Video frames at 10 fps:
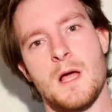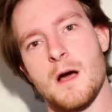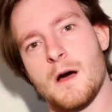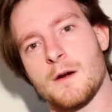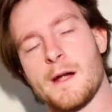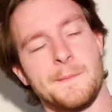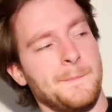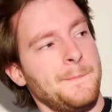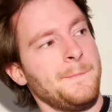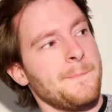All right,
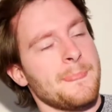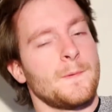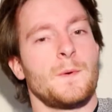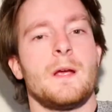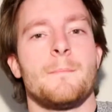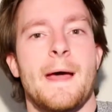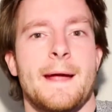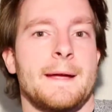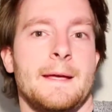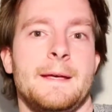we are
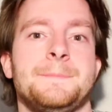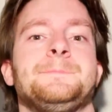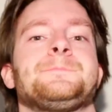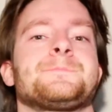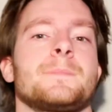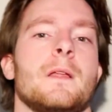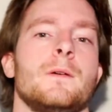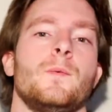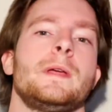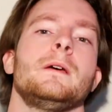back.
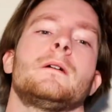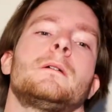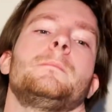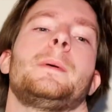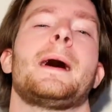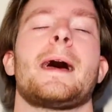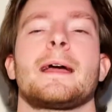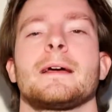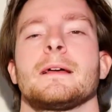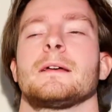We are
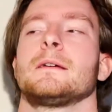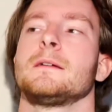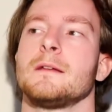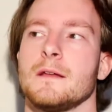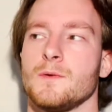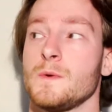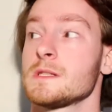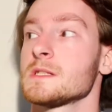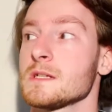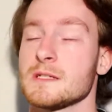back with
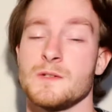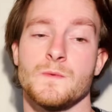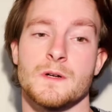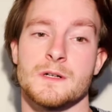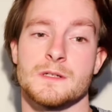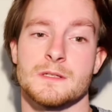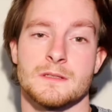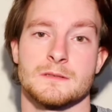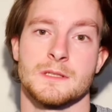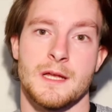6 new words.
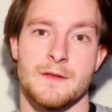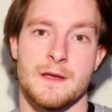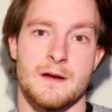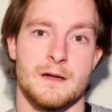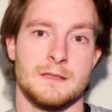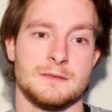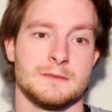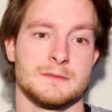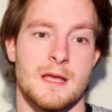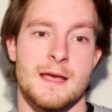Here they are:
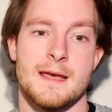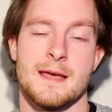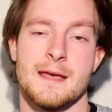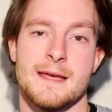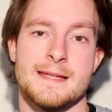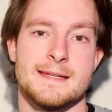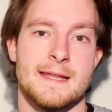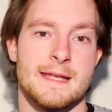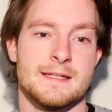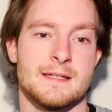
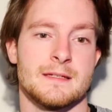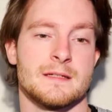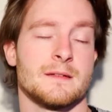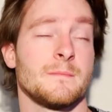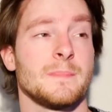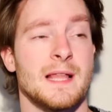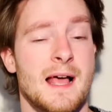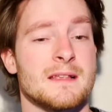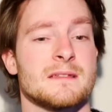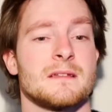nascent,
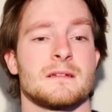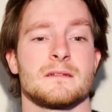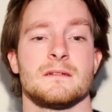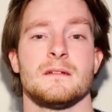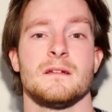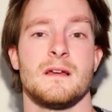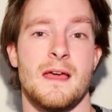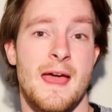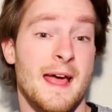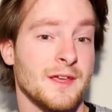plastic,
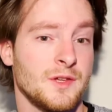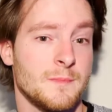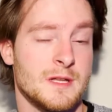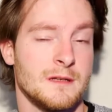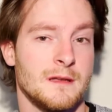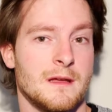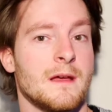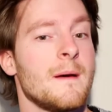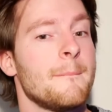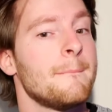acumen,
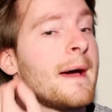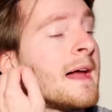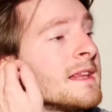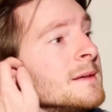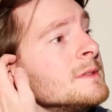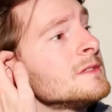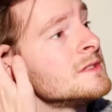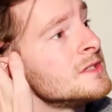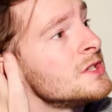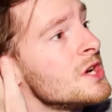malleable,
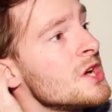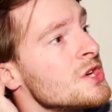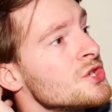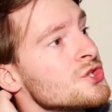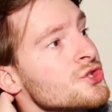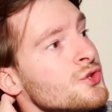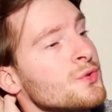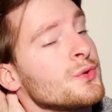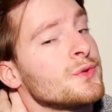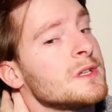
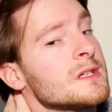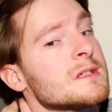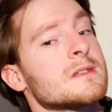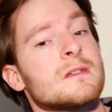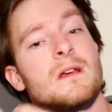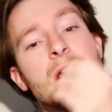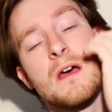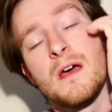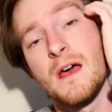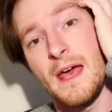shrewdness,
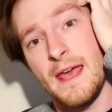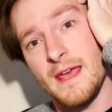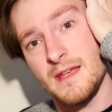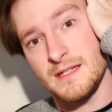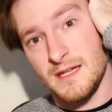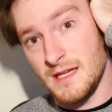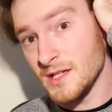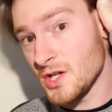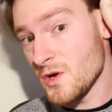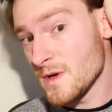and
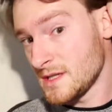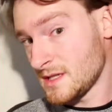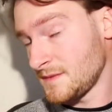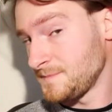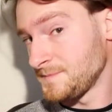inchoate.